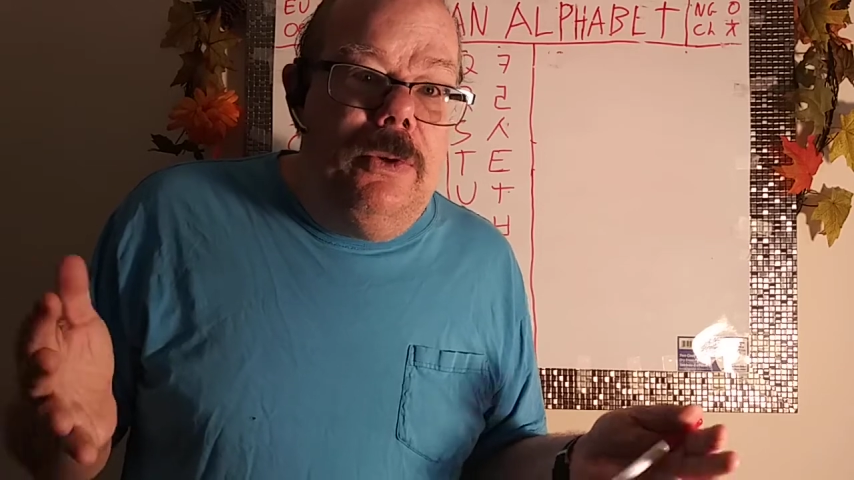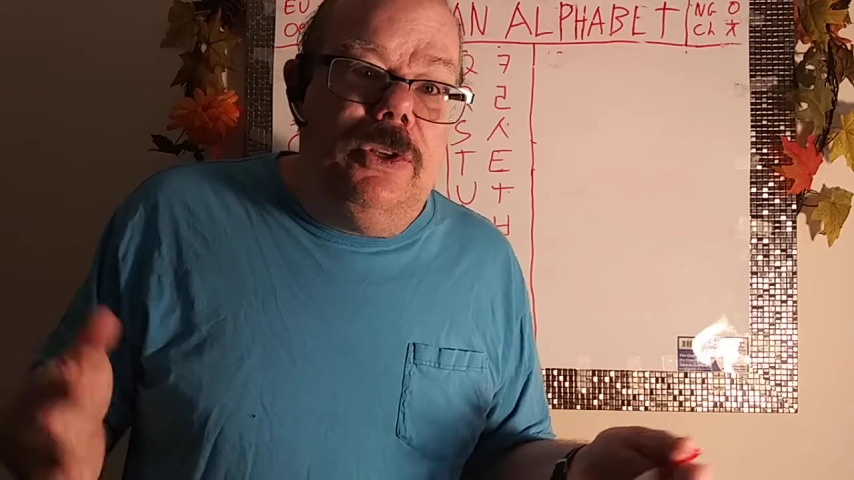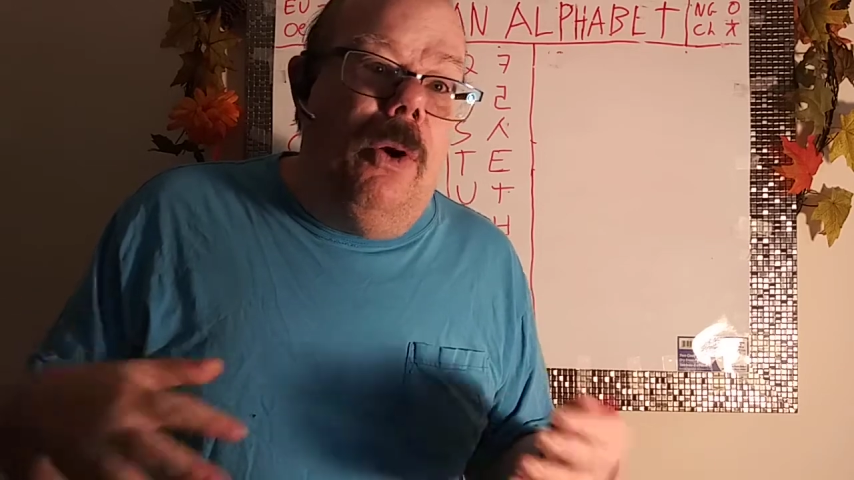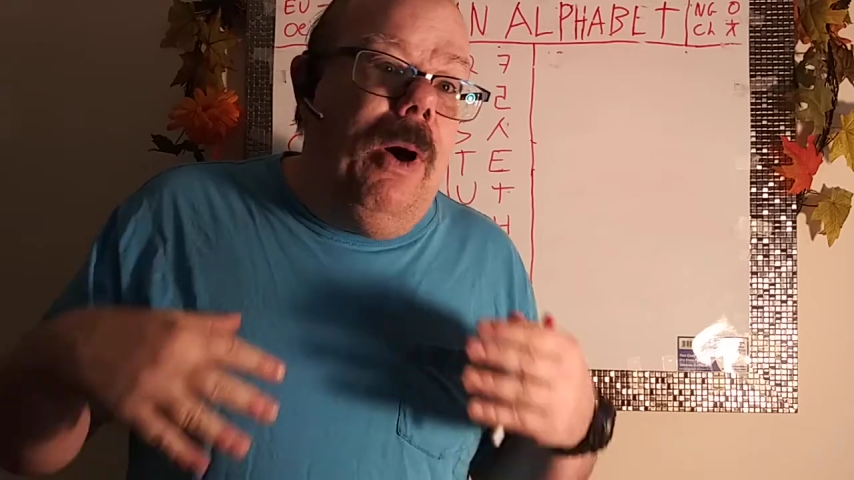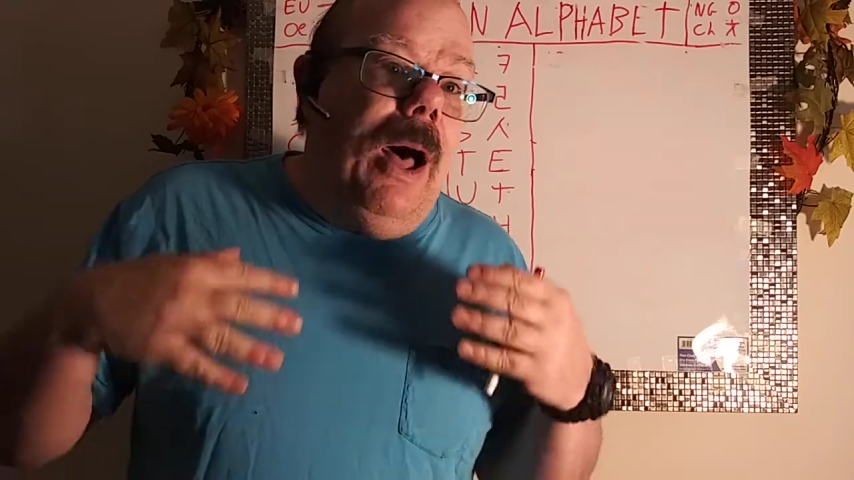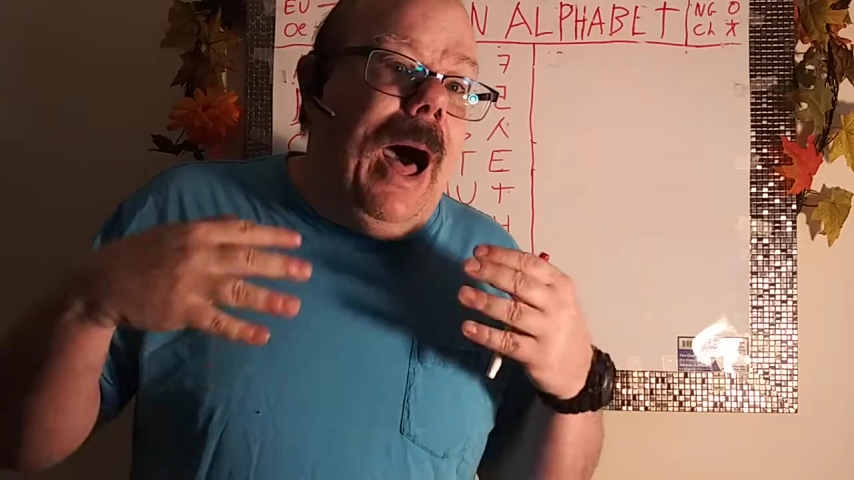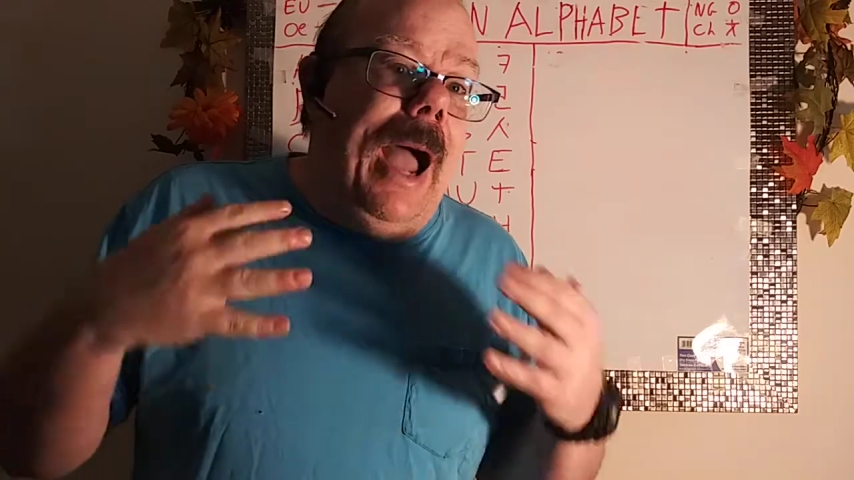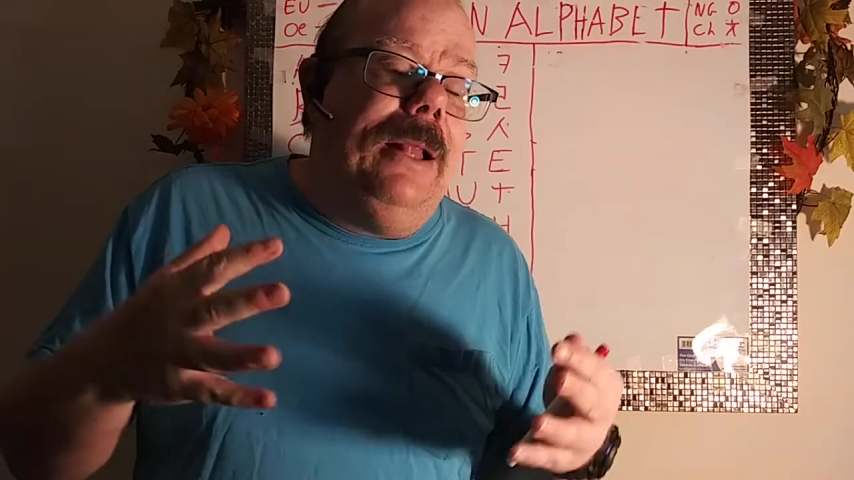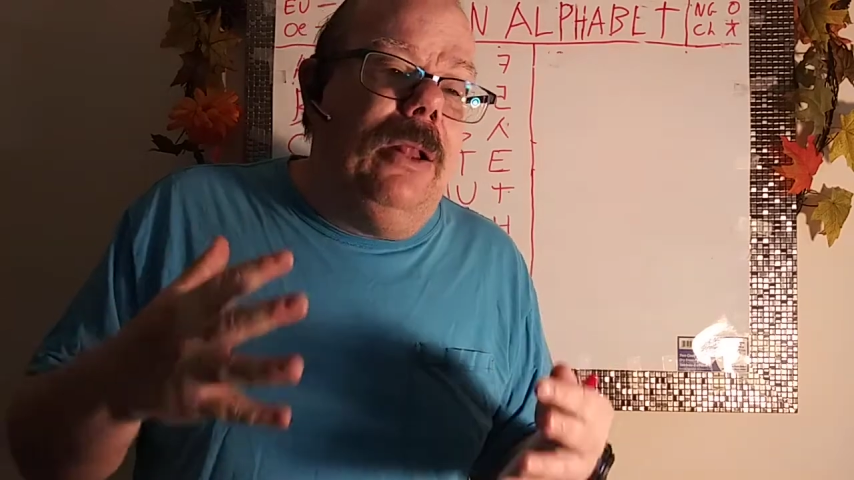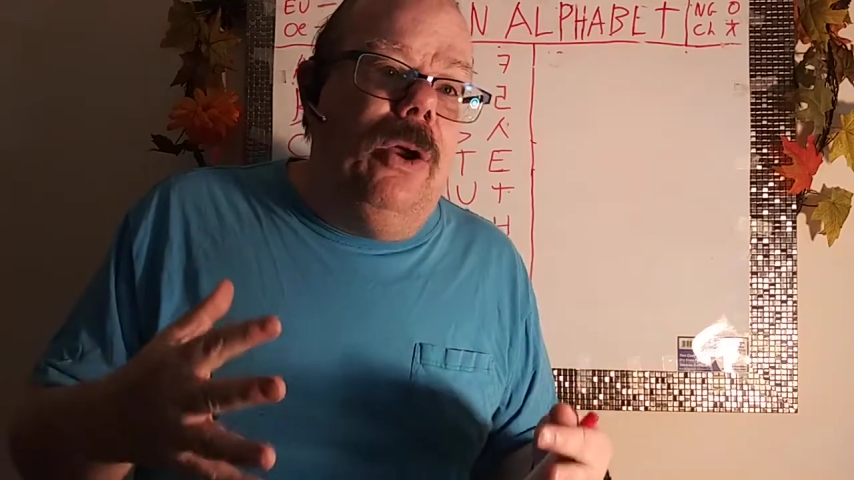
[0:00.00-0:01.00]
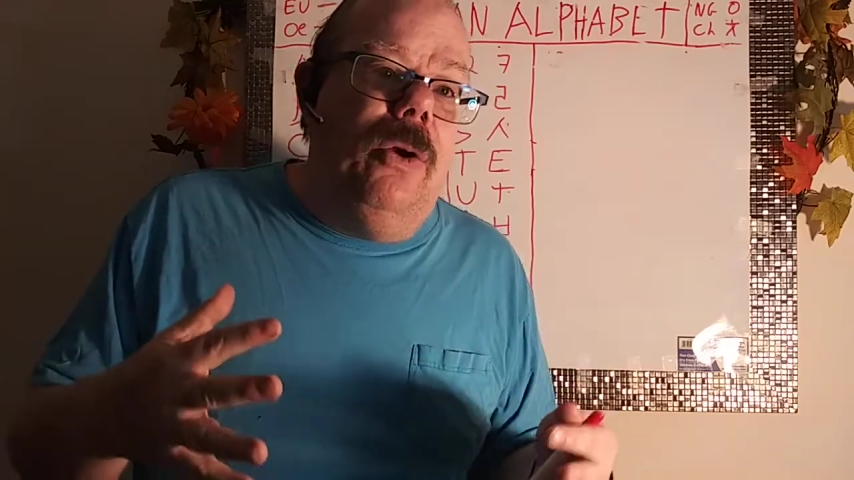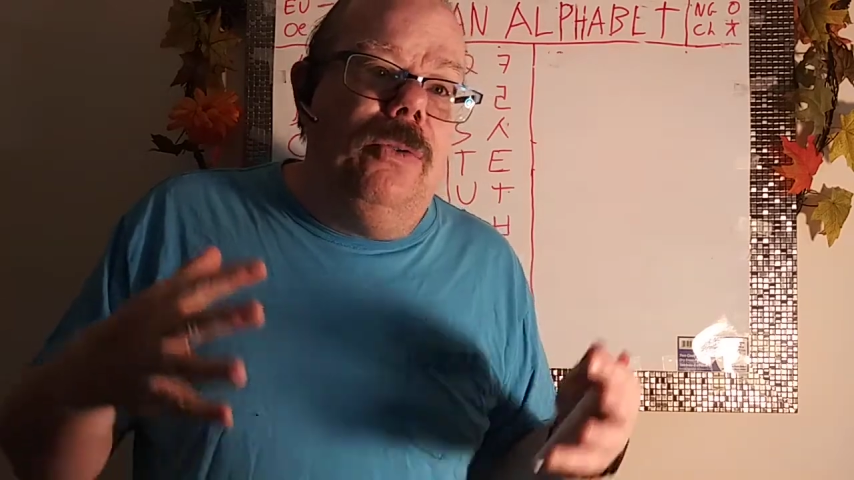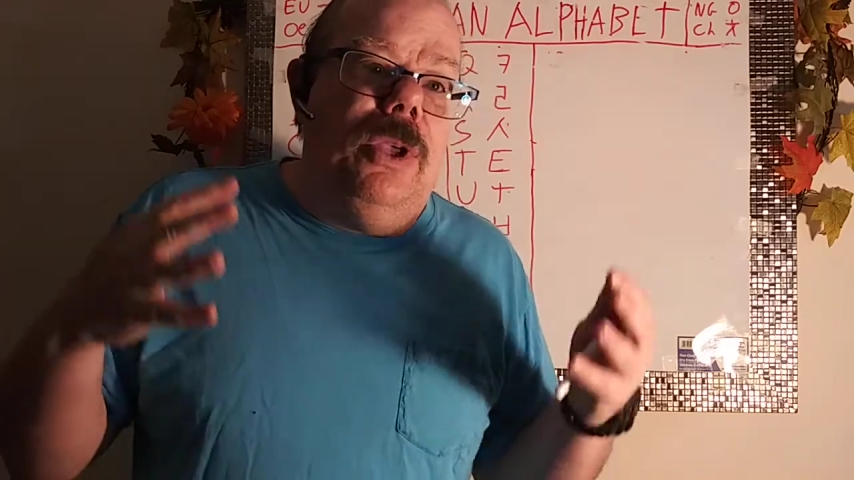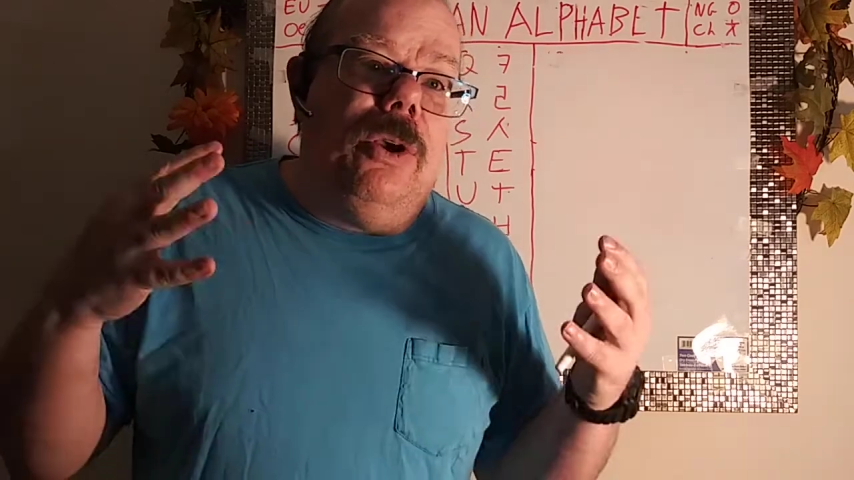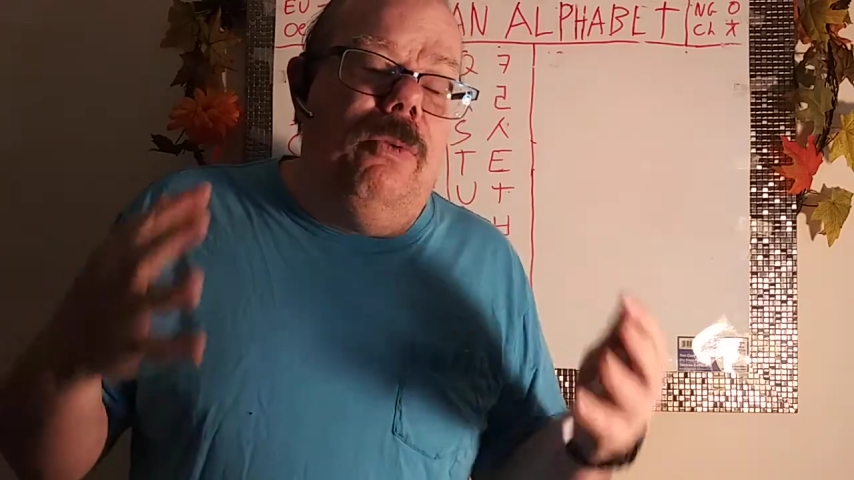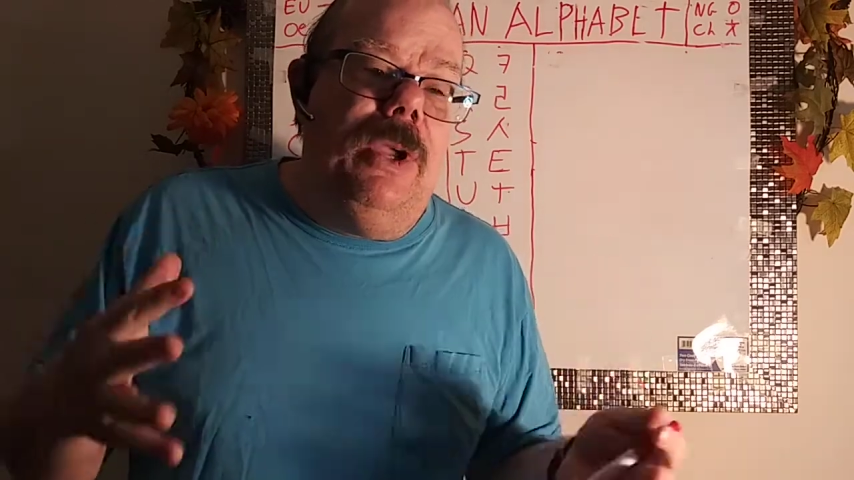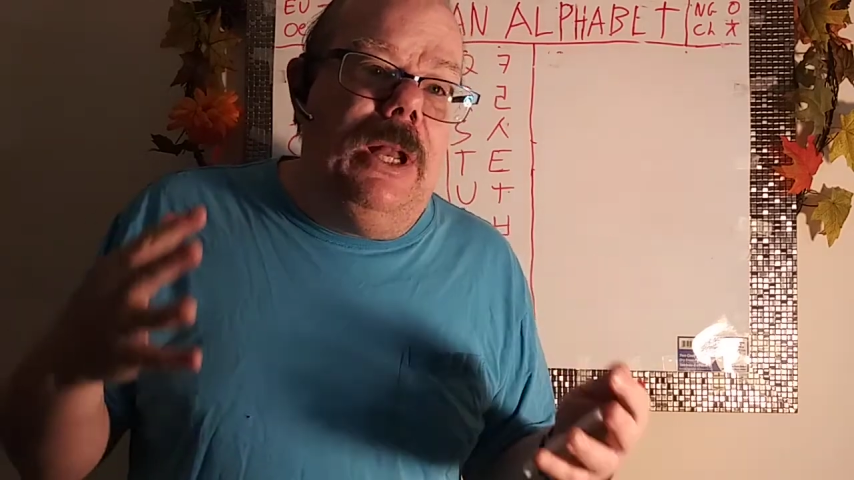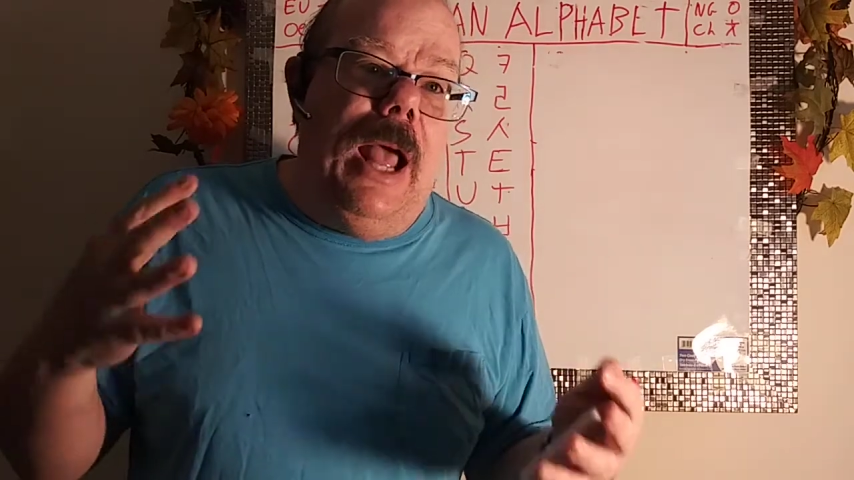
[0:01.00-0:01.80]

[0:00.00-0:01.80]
So I learned the Korean